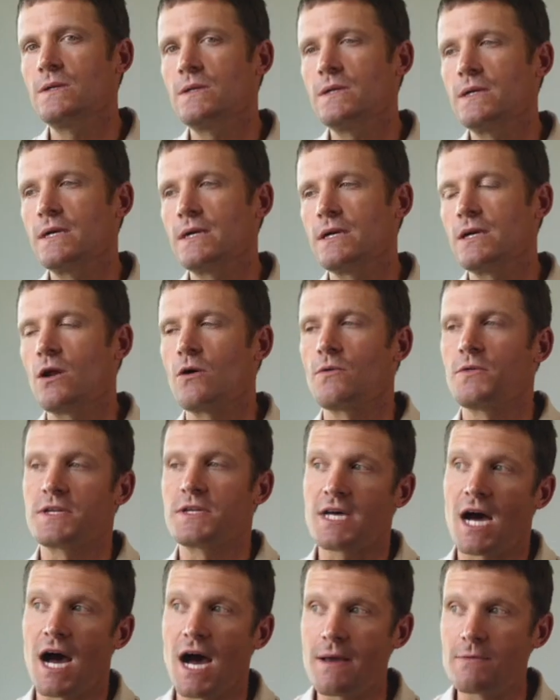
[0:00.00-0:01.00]
The
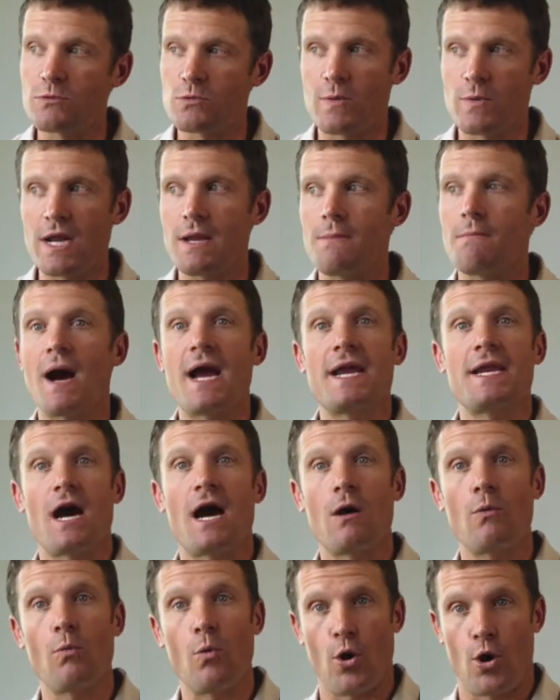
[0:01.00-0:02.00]
times when it might
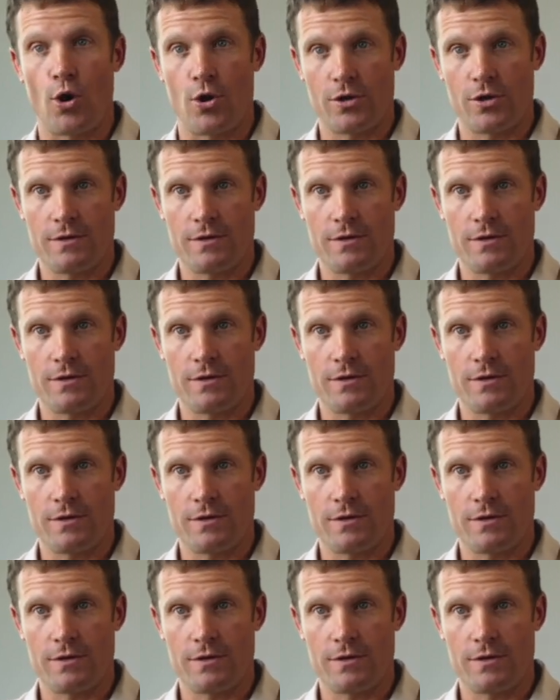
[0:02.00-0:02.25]
not work,